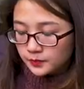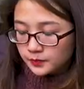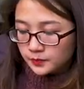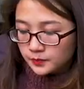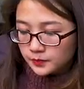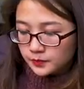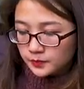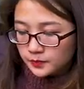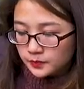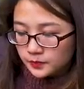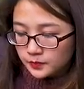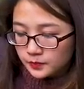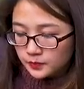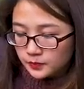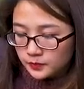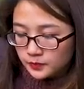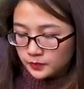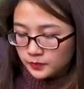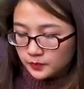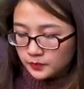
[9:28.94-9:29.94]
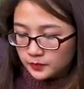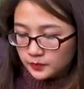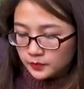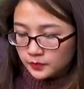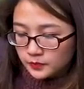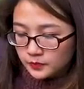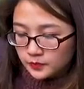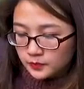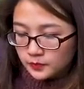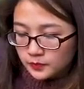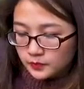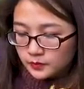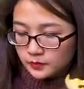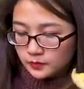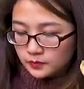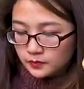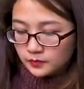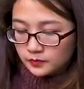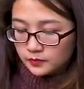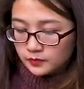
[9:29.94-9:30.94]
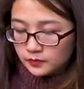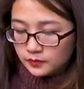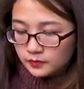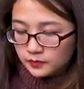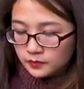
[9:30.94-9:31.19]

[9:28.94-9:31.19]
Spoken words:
(not speaking)